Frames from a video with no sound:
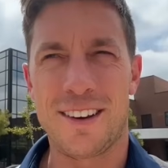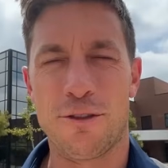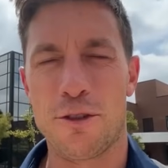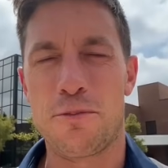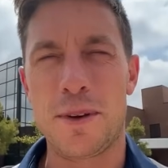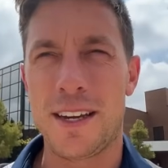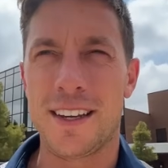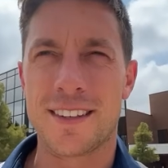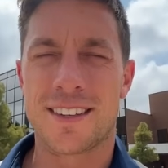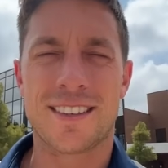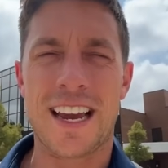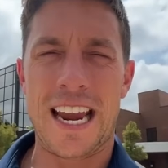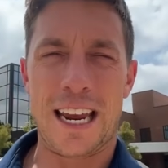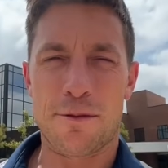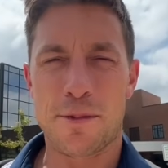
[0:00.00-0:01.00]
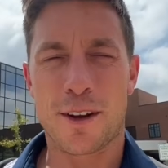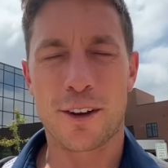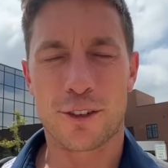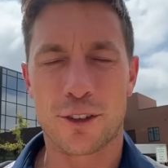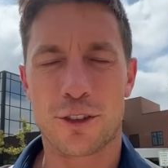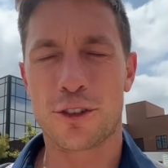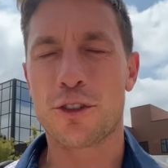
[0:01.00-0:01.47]
it would be insane
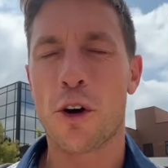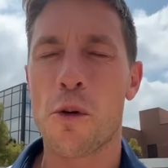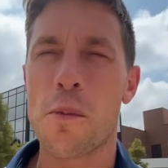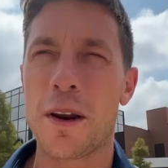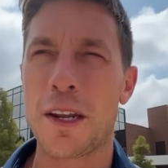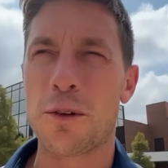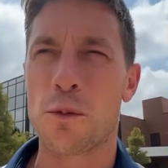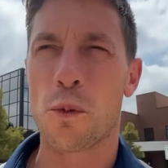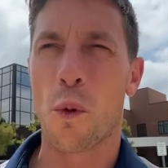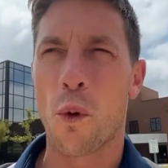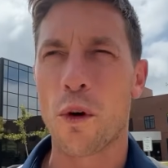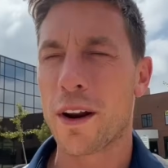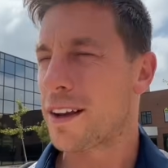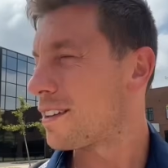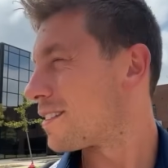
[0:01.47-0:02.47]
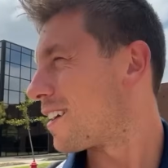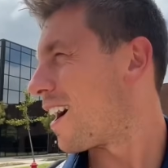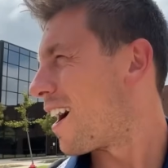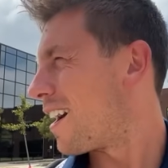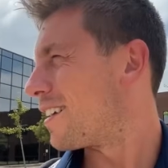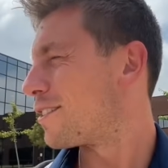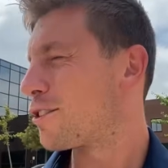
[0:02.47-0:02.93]
because there's so many warning
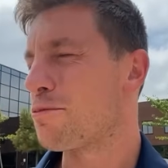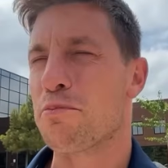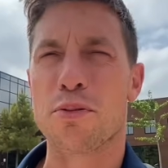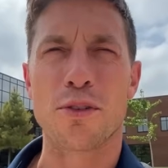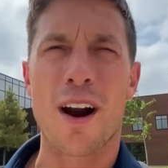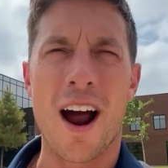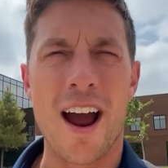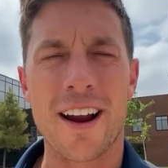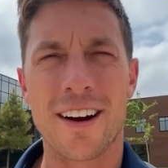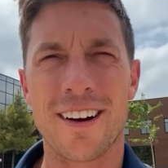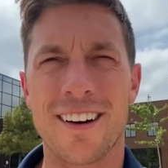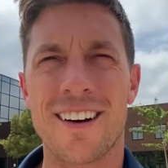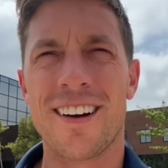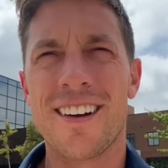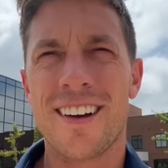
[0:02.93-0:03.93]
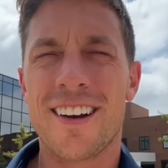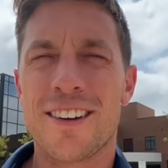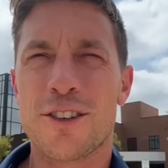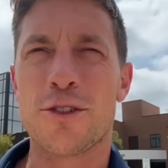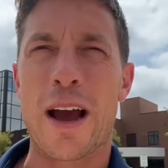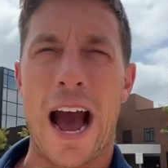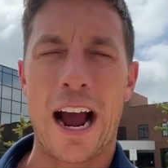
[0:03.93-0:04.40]
signs prior
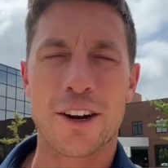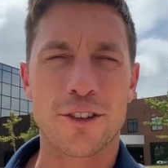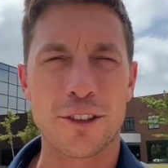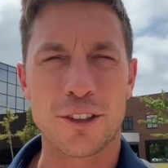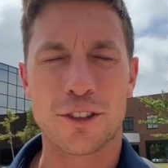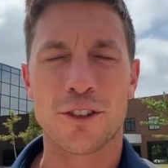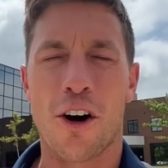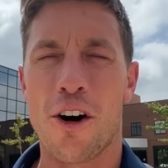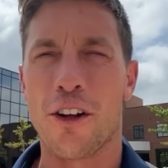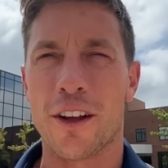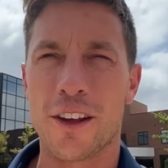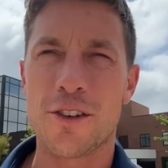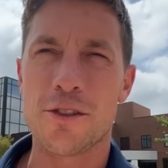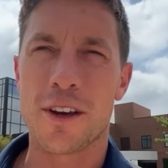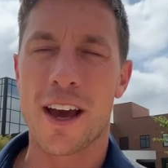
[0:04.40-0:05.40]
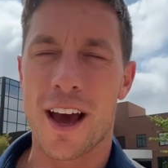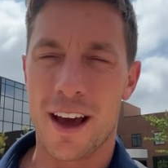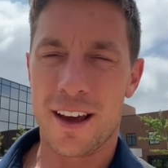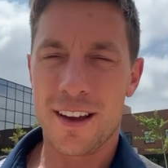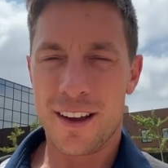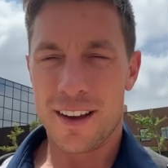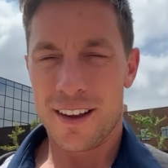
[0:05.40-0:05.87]
to actually stalling. You get
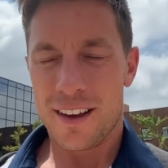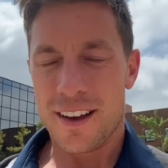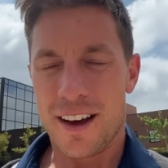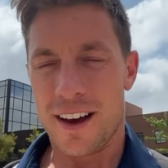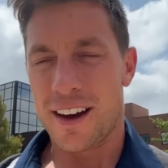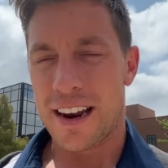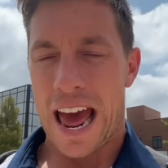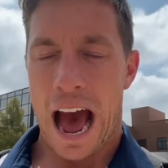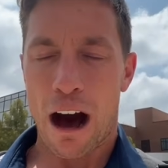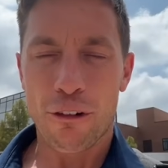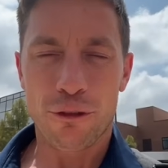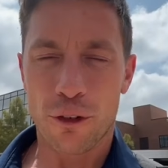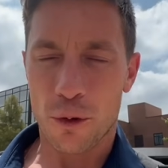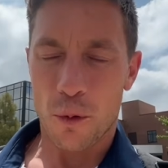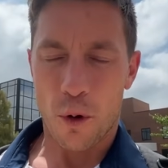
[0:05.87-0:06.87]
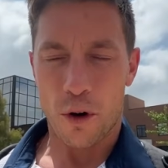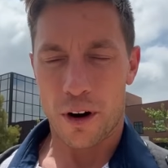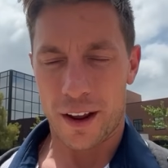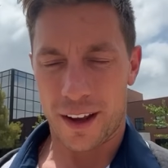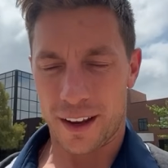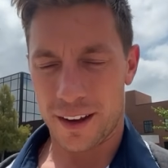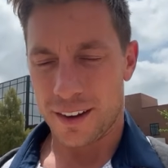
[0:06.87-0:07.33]
an alpha
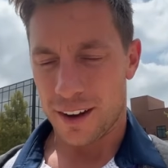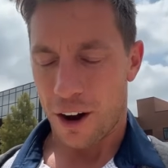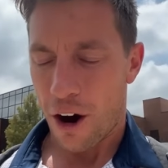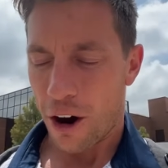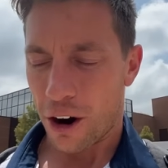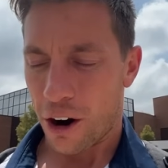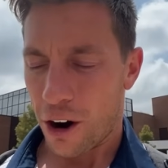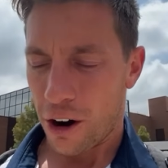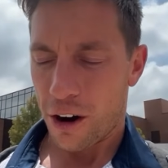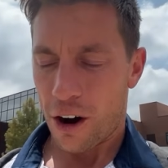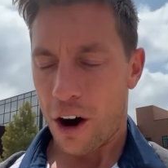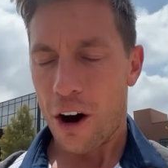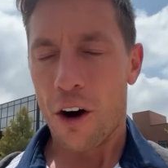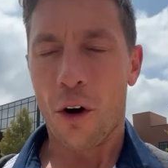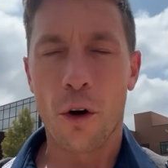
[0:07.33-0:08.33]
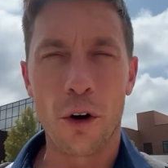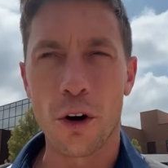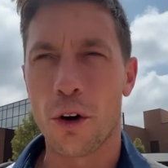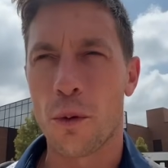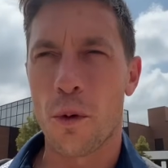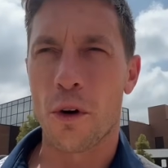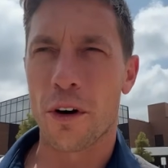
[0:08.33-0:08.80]
warning,
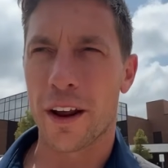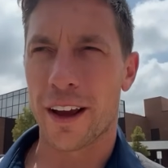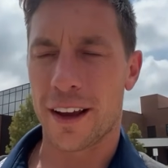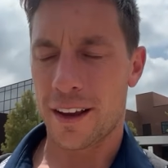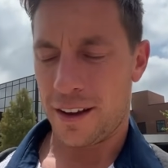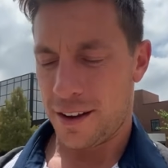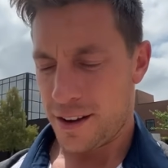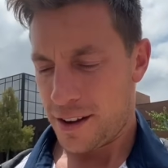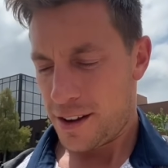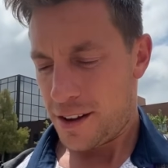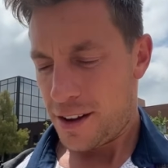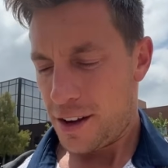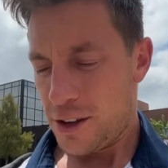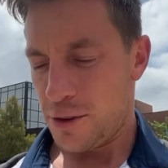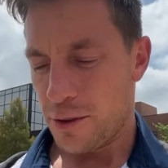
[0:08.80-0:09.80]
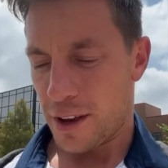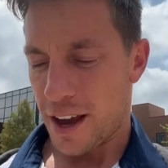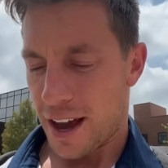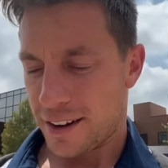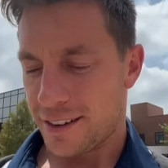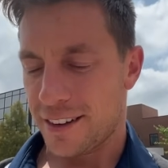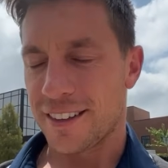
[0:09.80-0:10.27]
oral warning, you
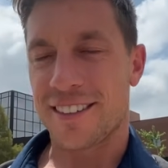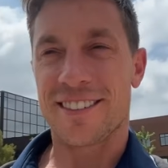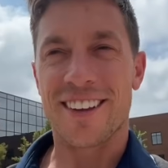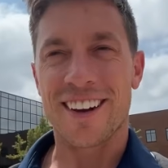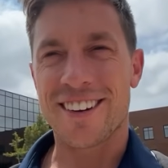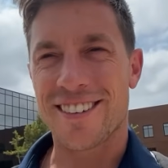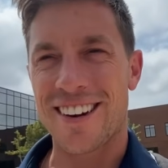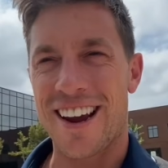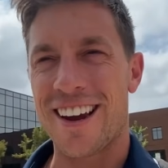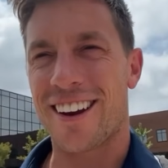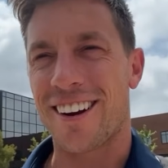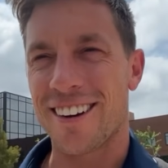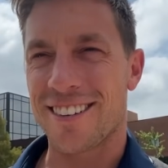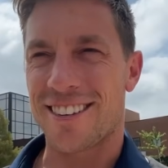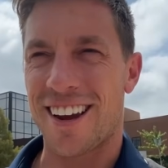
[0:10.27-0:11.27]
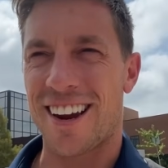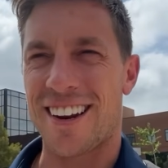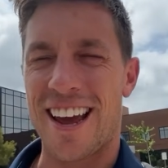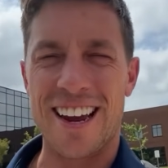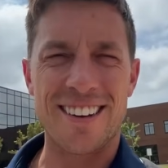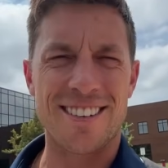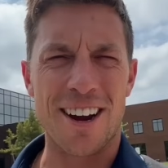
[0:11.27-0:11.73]
get a stick shaker saying,
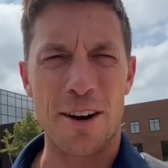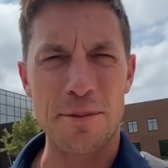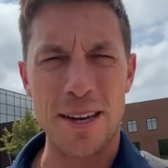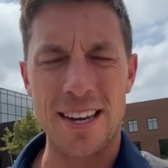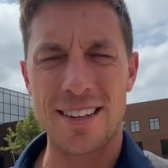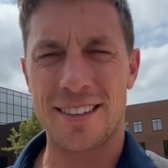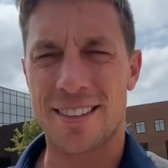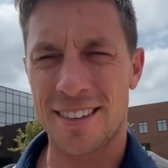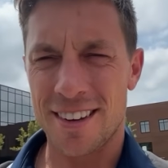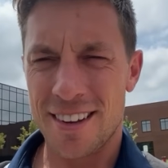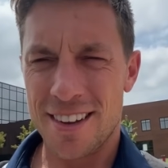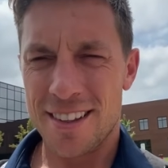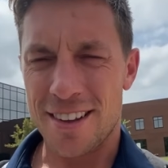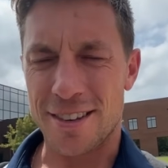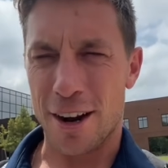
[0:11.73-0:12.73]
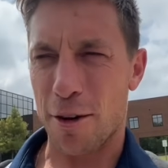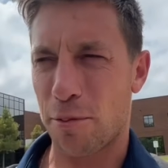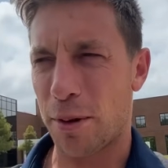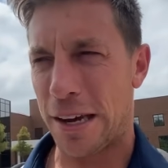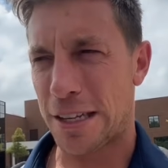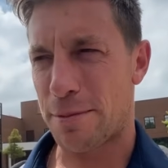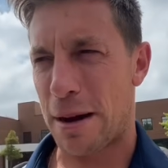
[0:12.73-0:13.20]
hey dummies, this
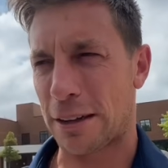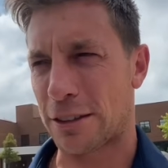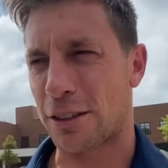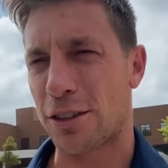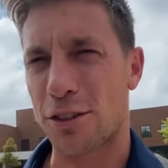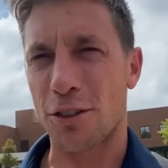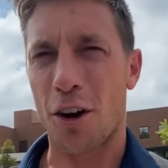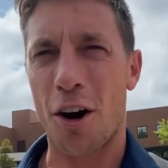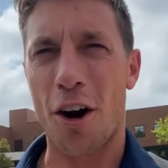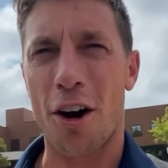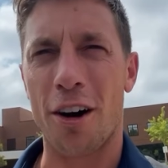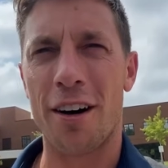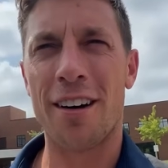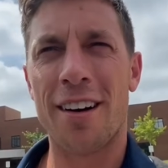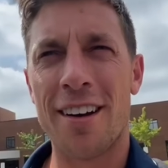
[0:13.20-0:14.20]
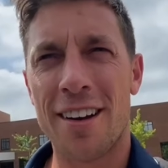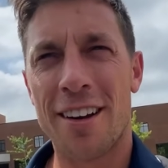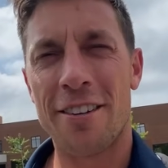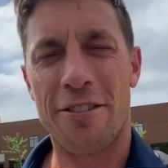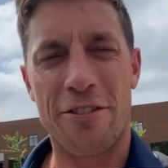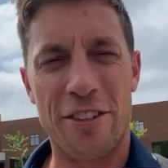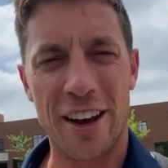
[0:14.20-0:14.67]
airplane's about to stall,
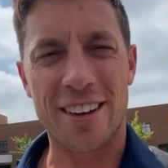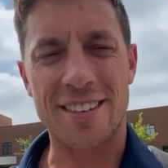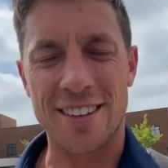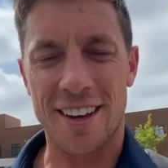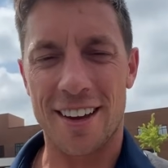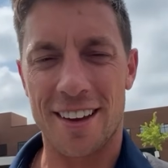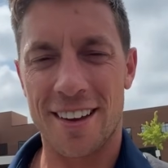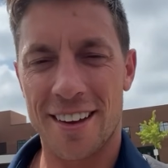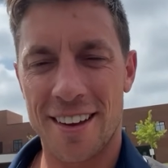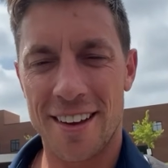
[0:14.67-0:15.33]
fix it.